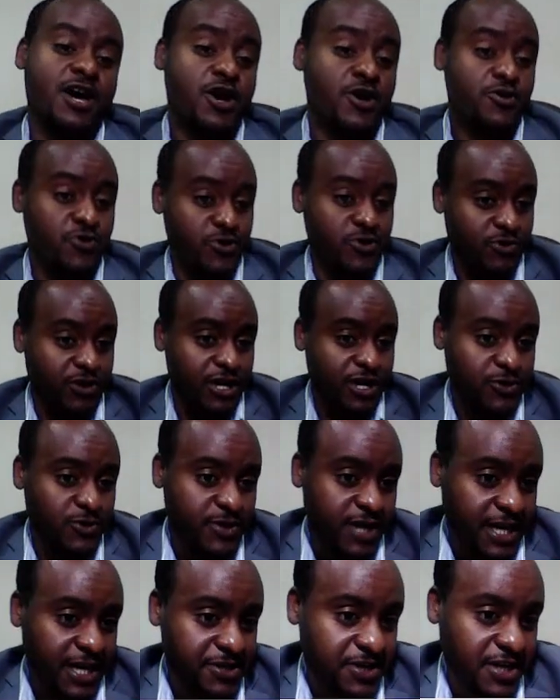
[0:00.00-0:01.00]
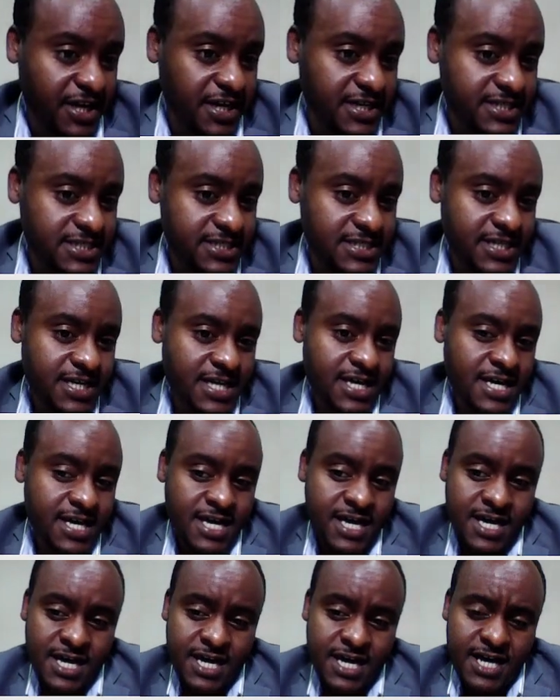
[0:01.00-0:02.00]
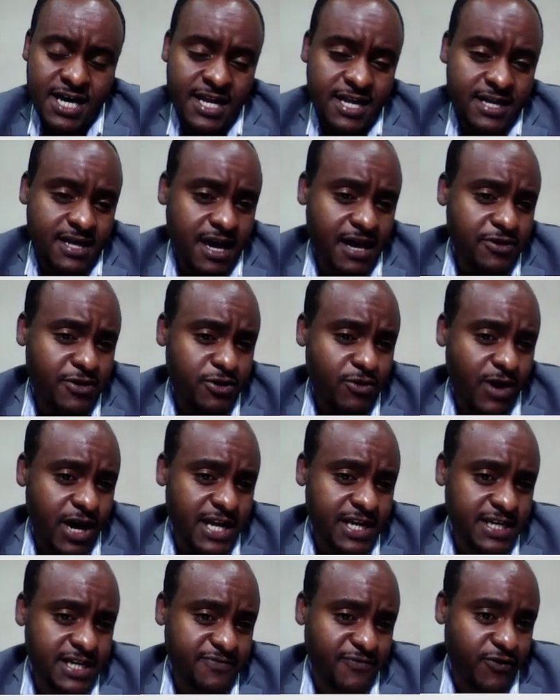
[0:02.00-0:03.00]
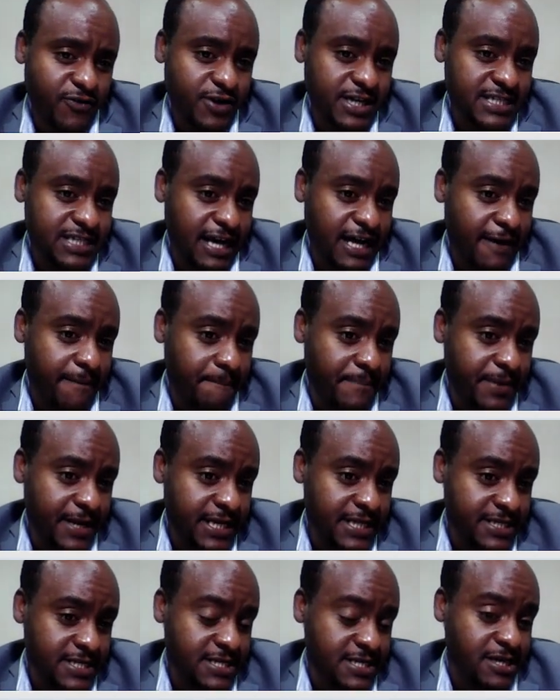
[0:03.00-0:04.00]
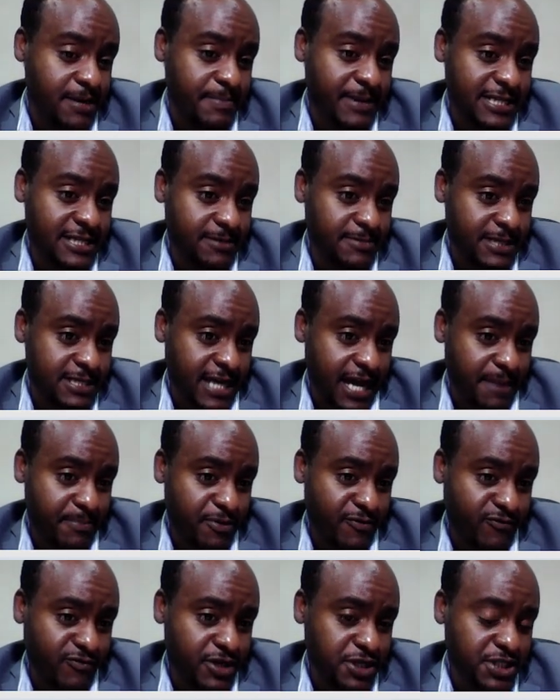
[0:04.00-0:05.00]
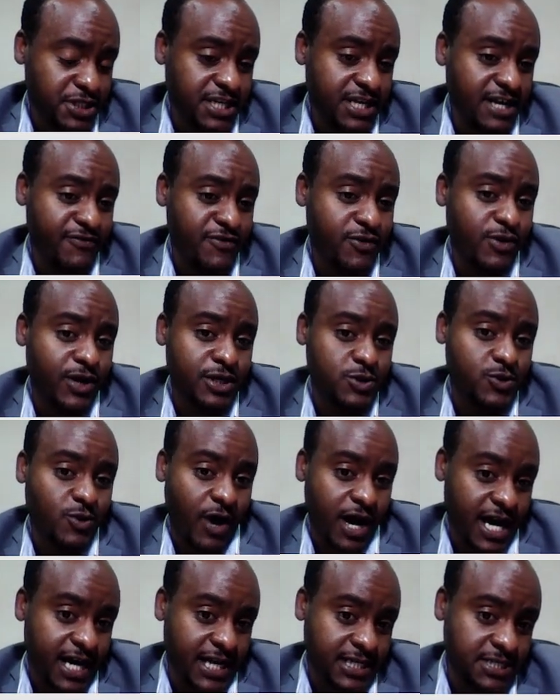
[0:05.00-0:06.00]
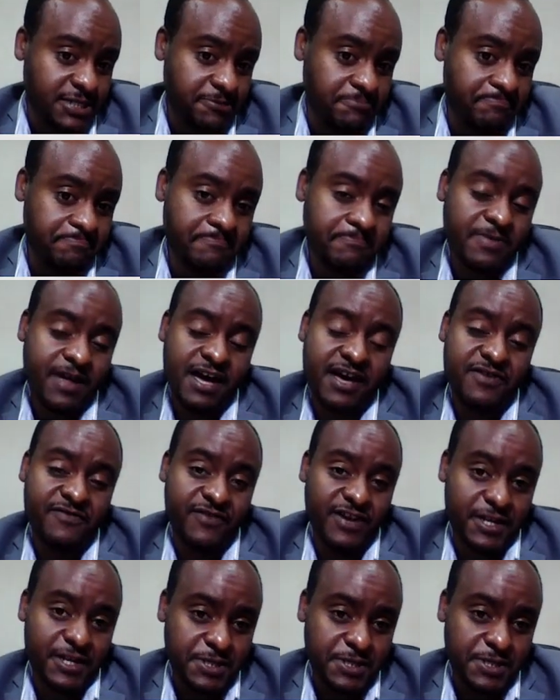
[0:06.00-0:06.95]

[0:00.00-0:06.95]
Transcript: So you can do that things. And the other one is, for example, this is a multiple type of question. If you want to add, it's very